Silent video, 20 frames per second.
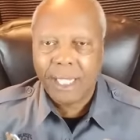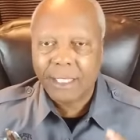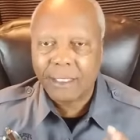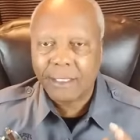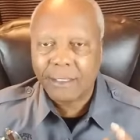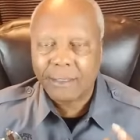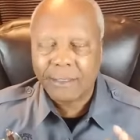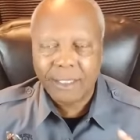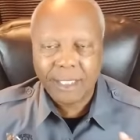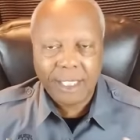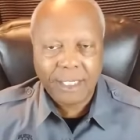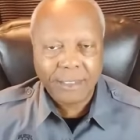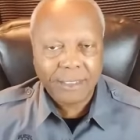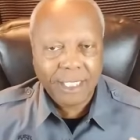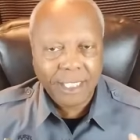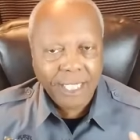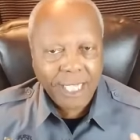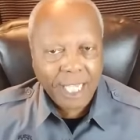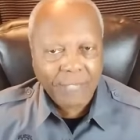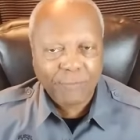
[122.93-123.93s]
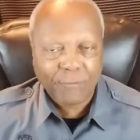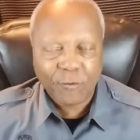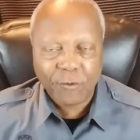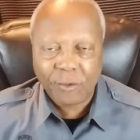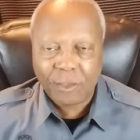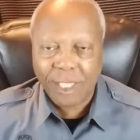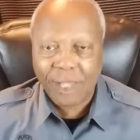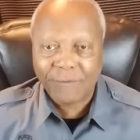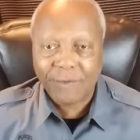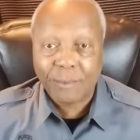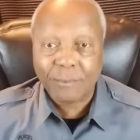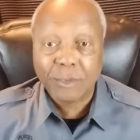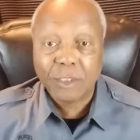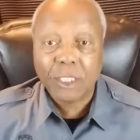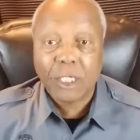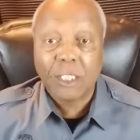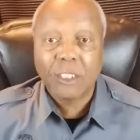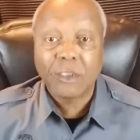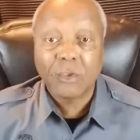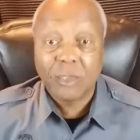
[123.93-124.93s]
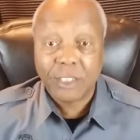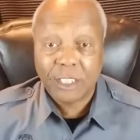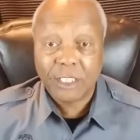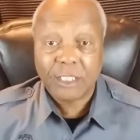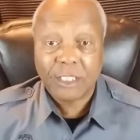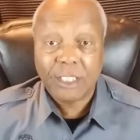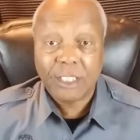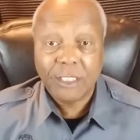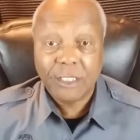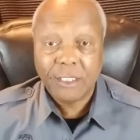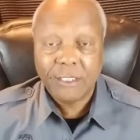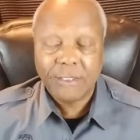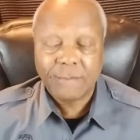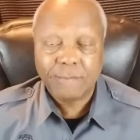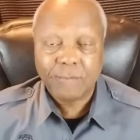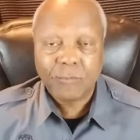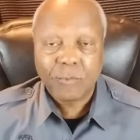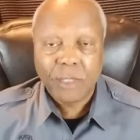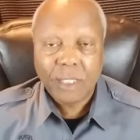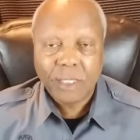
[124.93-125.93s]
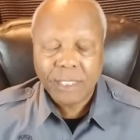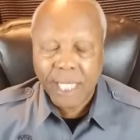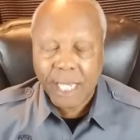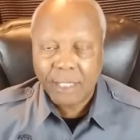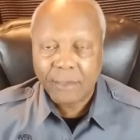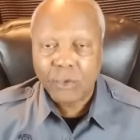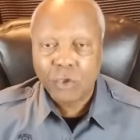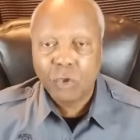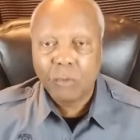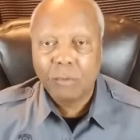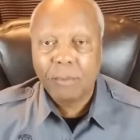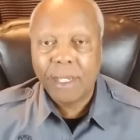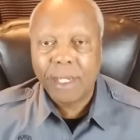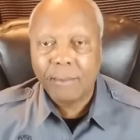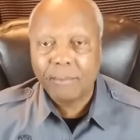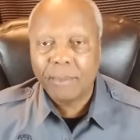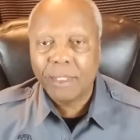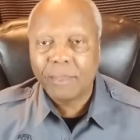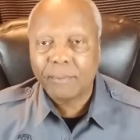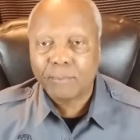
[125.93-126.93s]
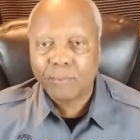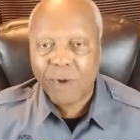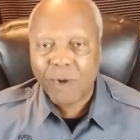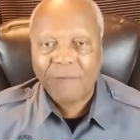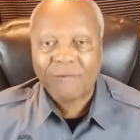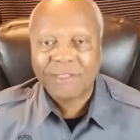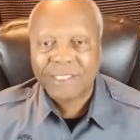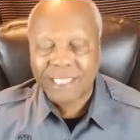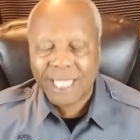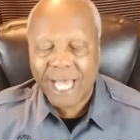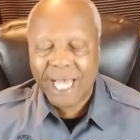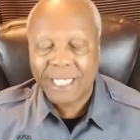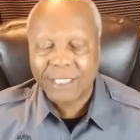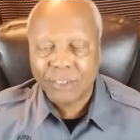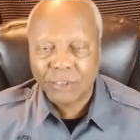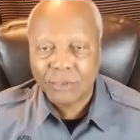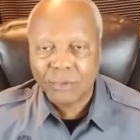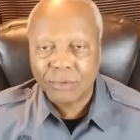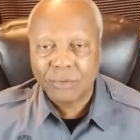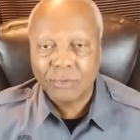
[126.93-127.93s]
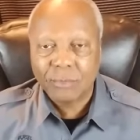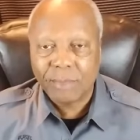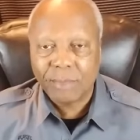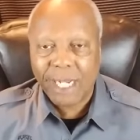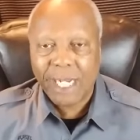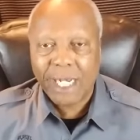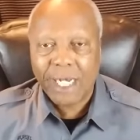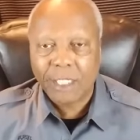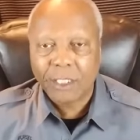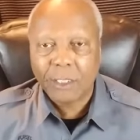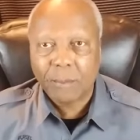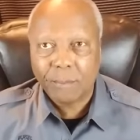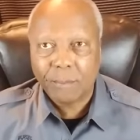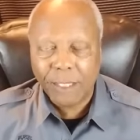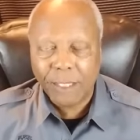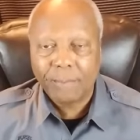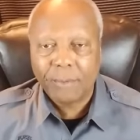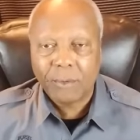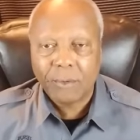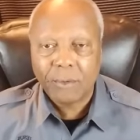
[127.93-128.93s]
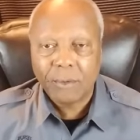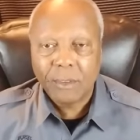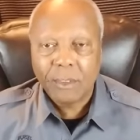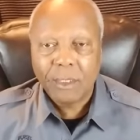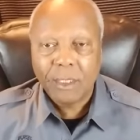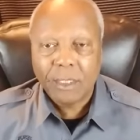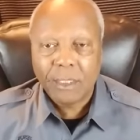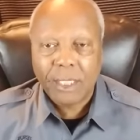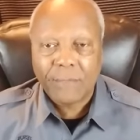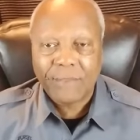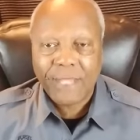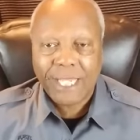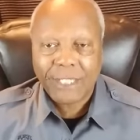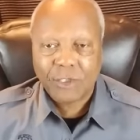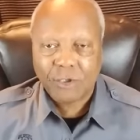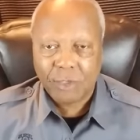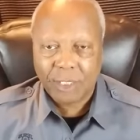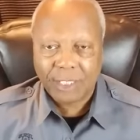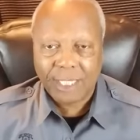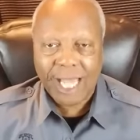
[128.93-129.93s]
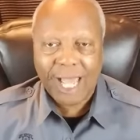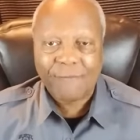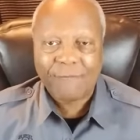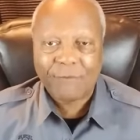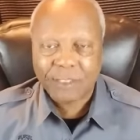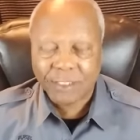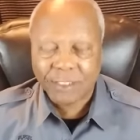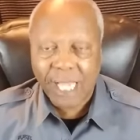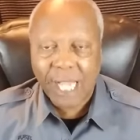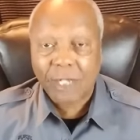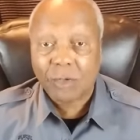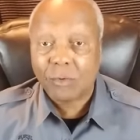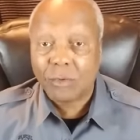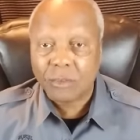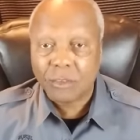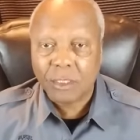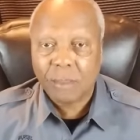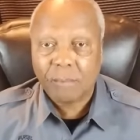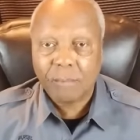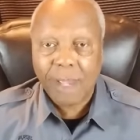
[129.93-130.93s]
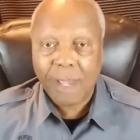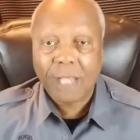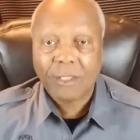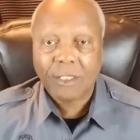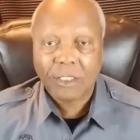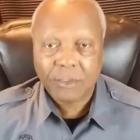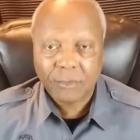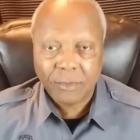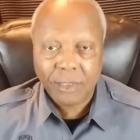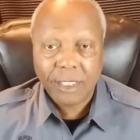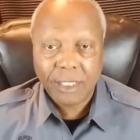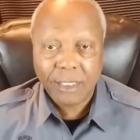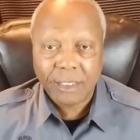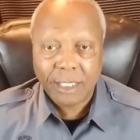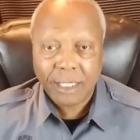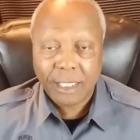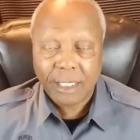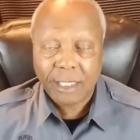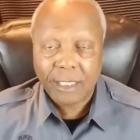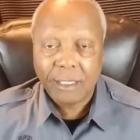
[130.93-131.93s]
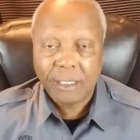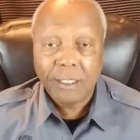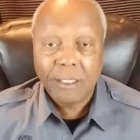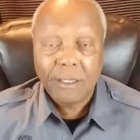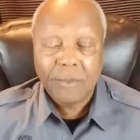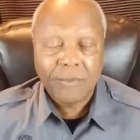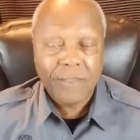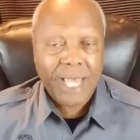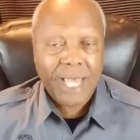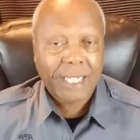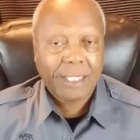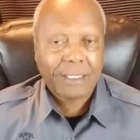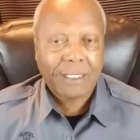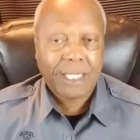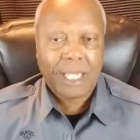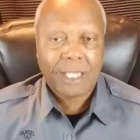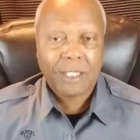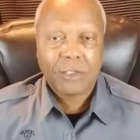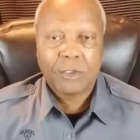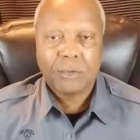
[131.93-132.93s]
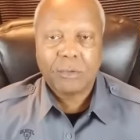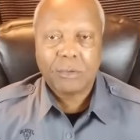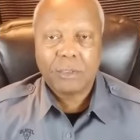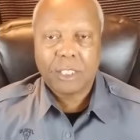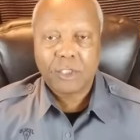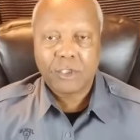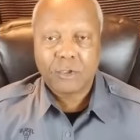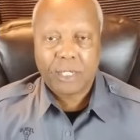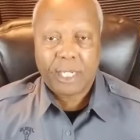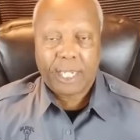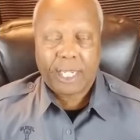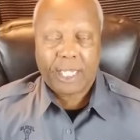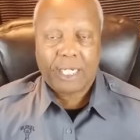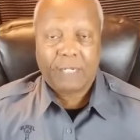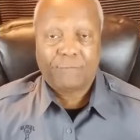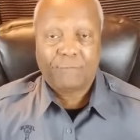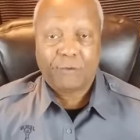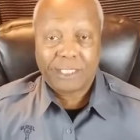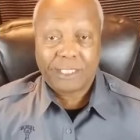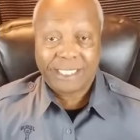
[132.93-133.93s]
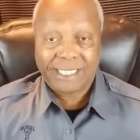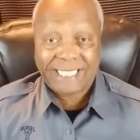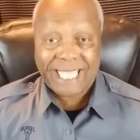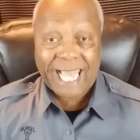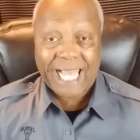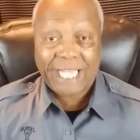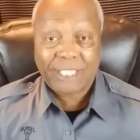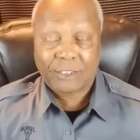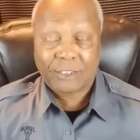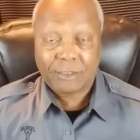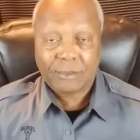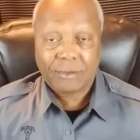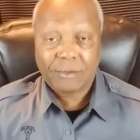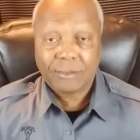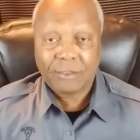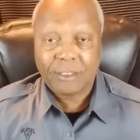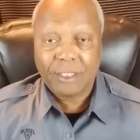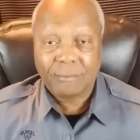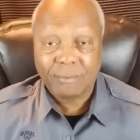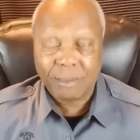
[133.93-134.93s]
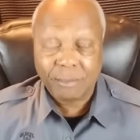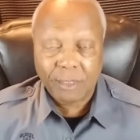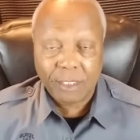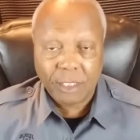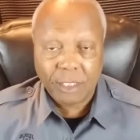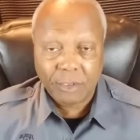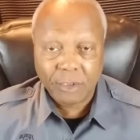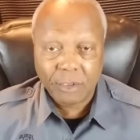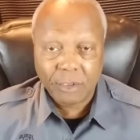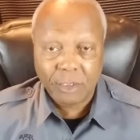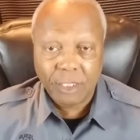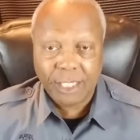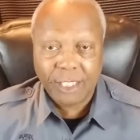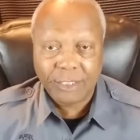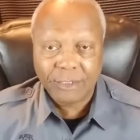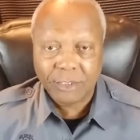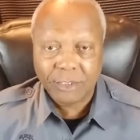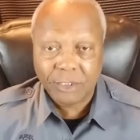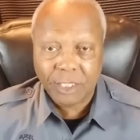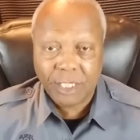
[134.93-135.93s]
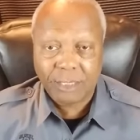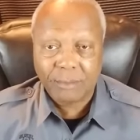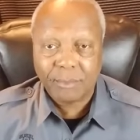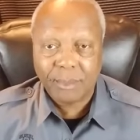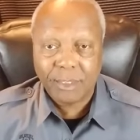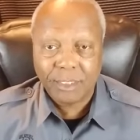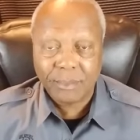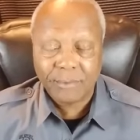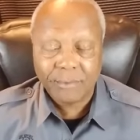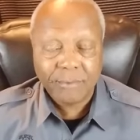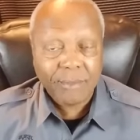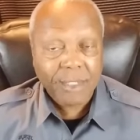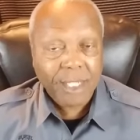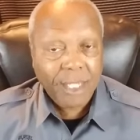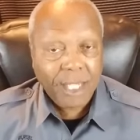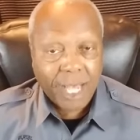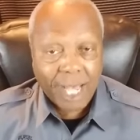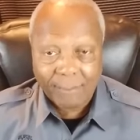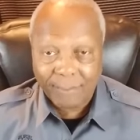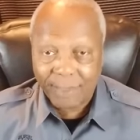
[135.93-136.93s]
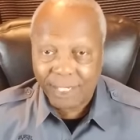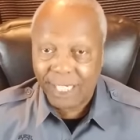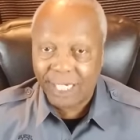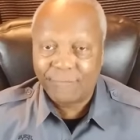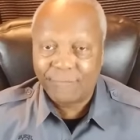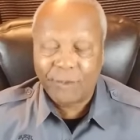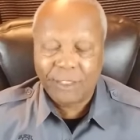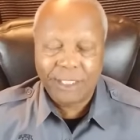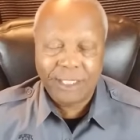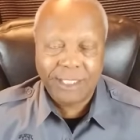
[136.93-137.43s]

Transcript: and the thing that he has for your life. I'm telling you, it is good. Now, you may have been prophesied to by other people that your life is not going to amount to anything, that, that, you, that you're headed for disaster. You know what I mean? Because you look at your checkbook, I'm headed for